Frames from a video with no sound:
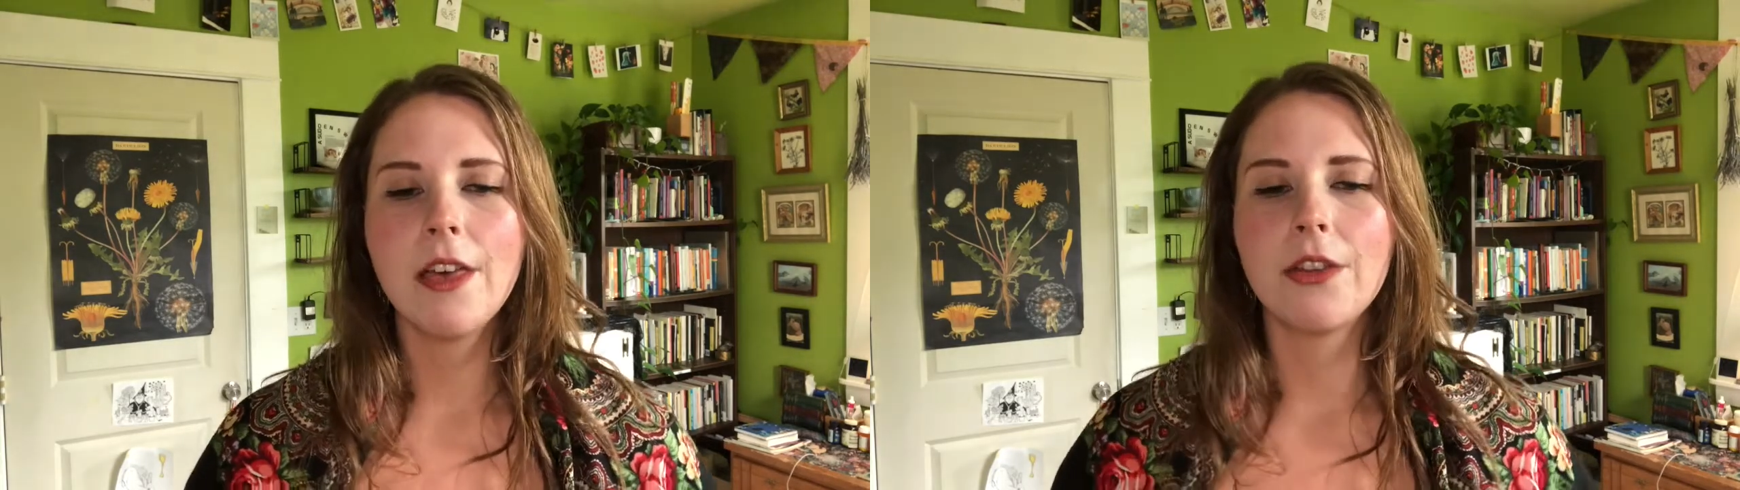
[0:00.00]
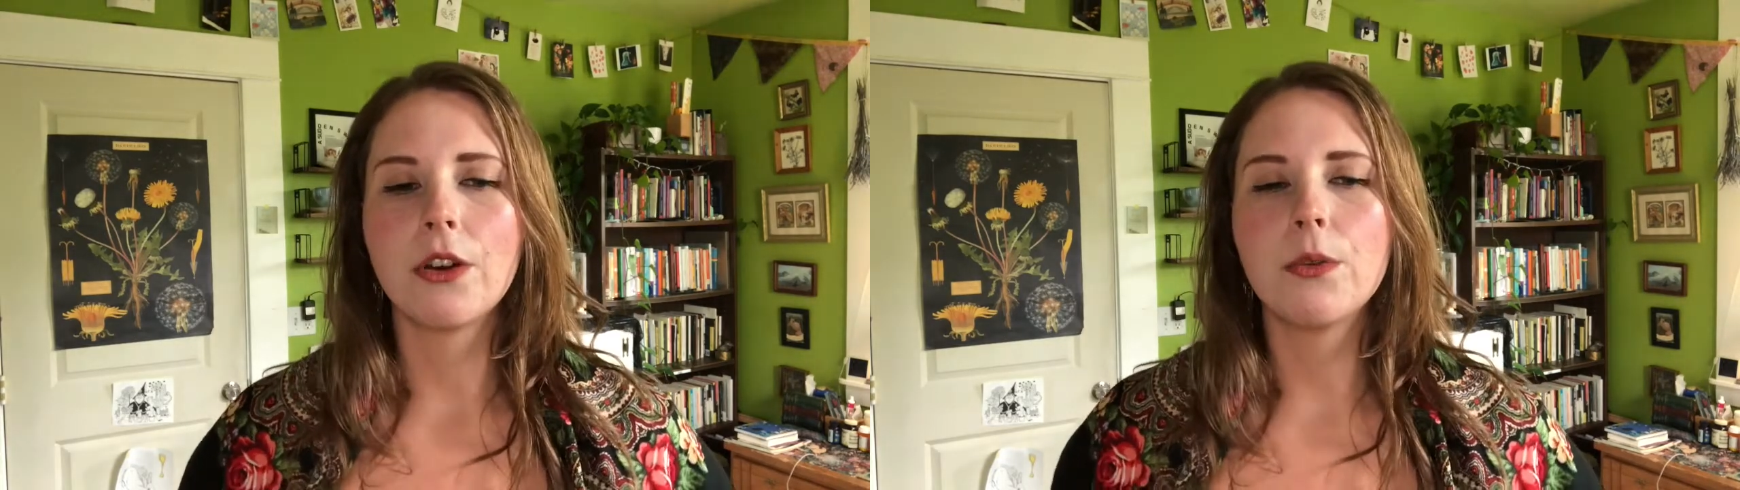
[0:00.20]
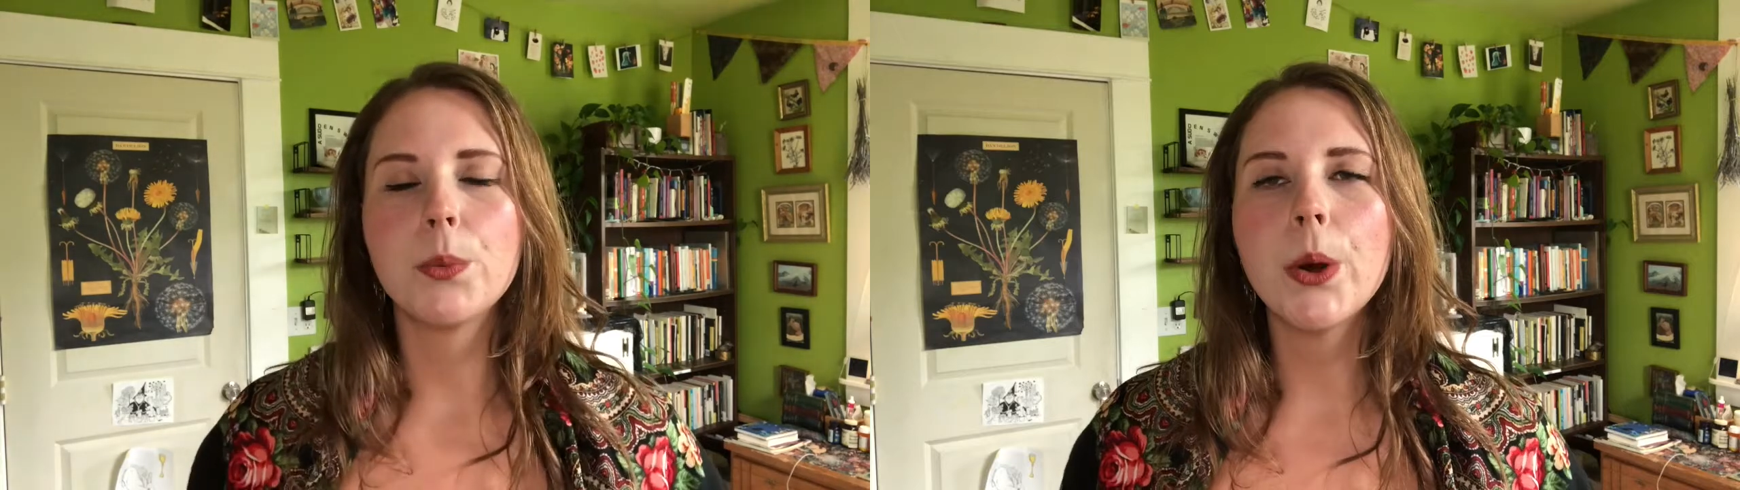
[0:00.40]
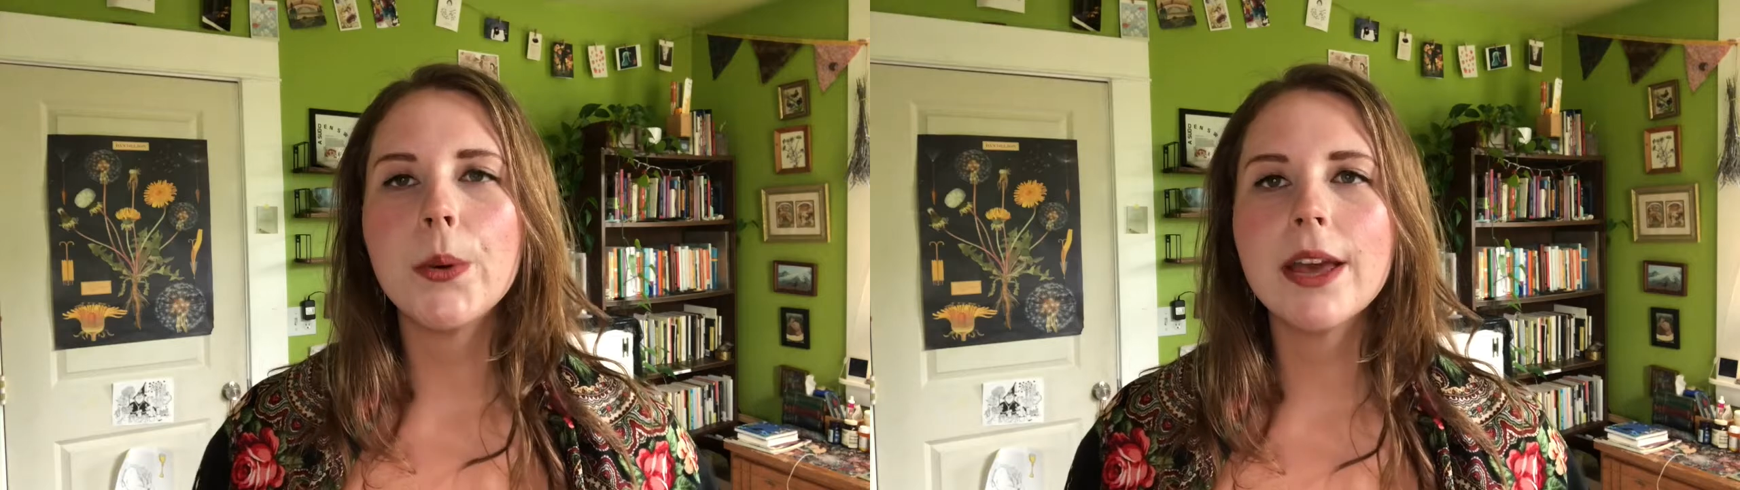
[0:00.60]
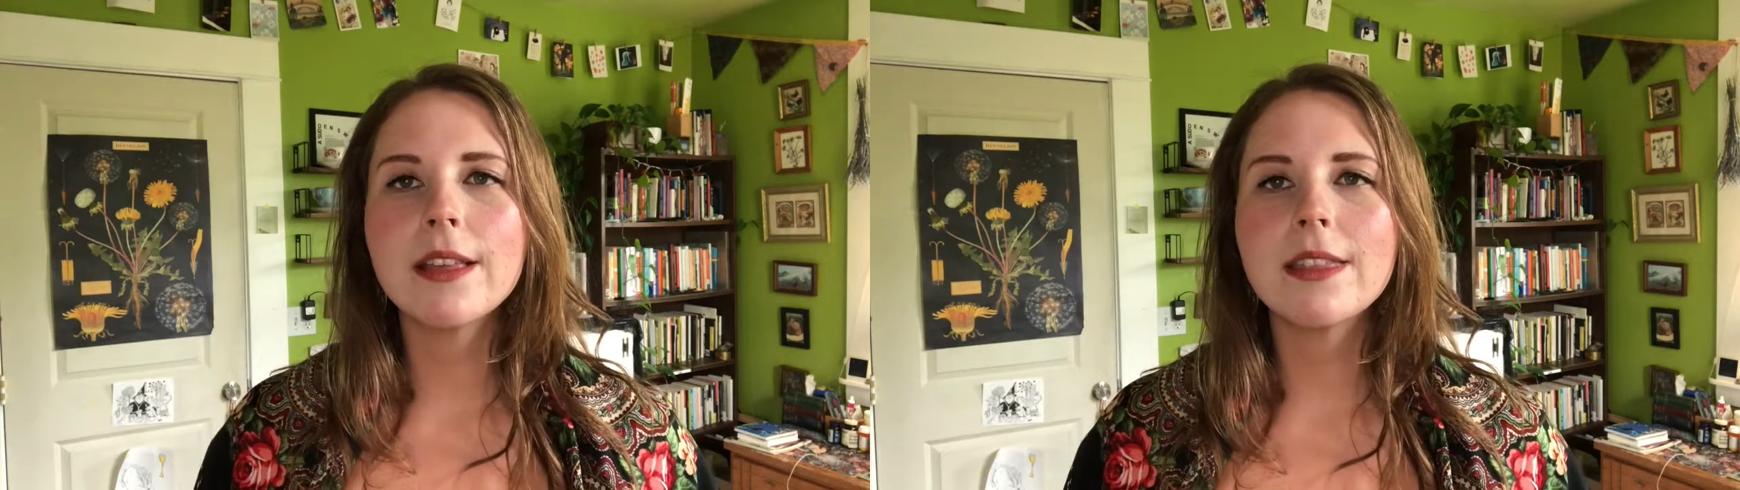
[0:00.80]
They're
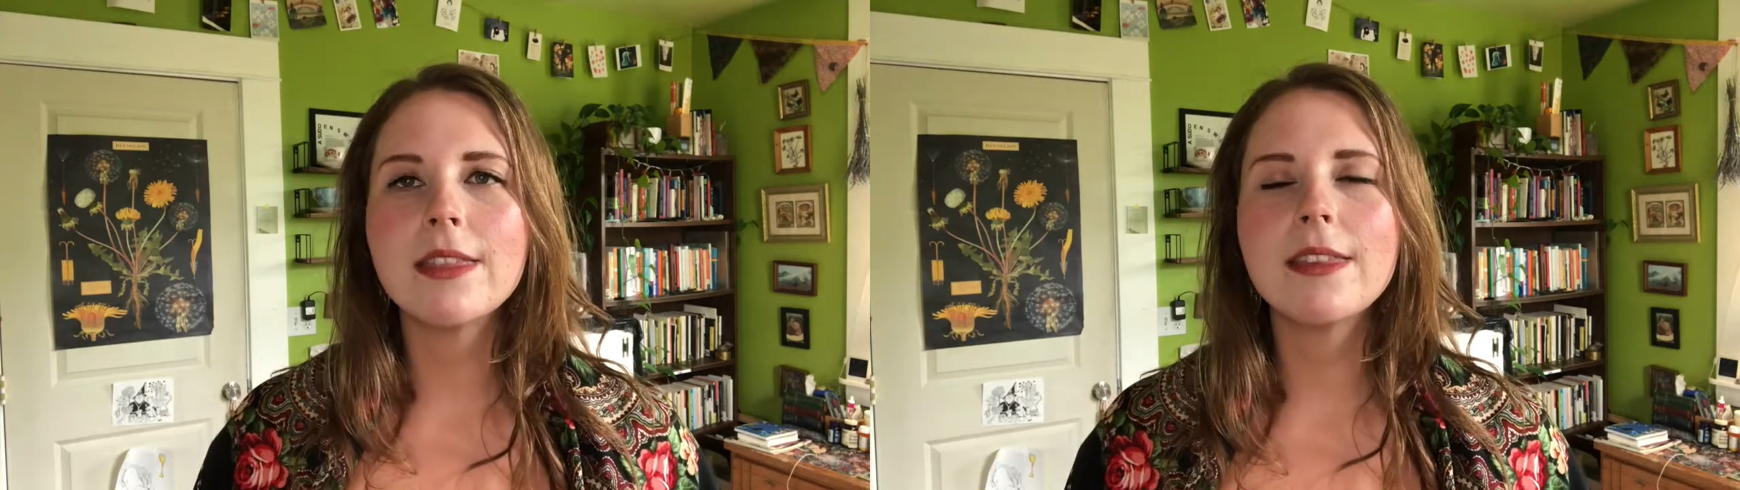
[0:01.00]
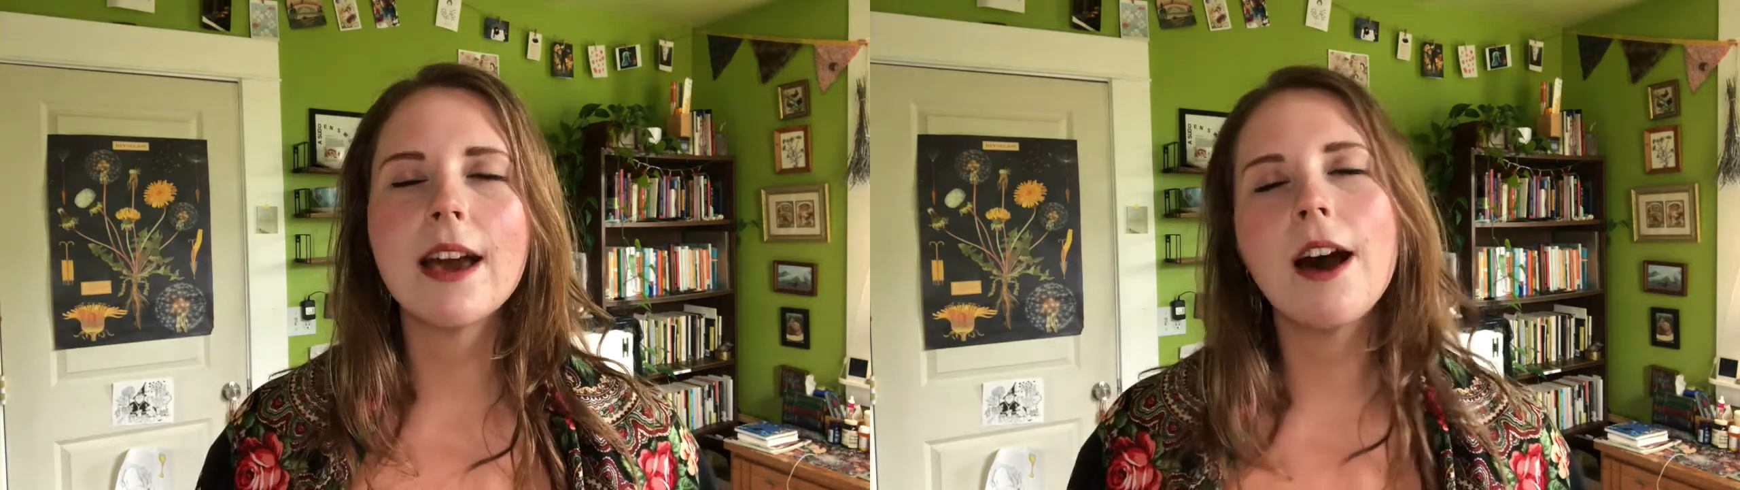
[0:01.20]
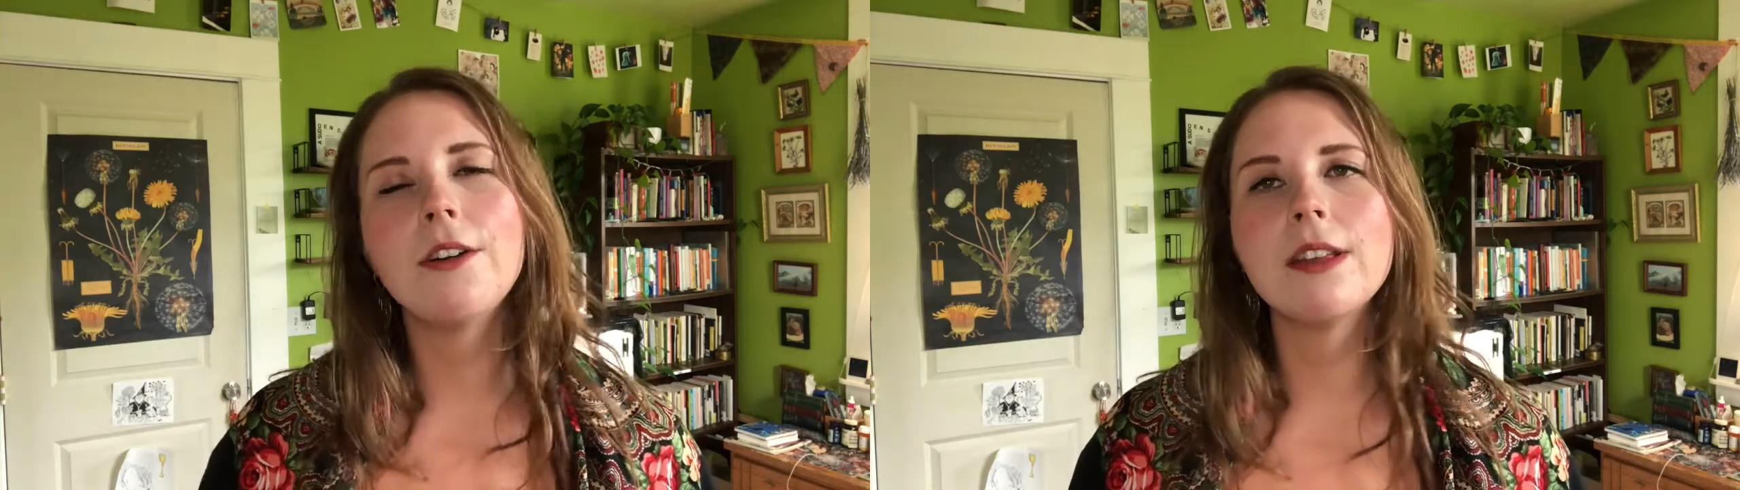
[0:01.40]
growing down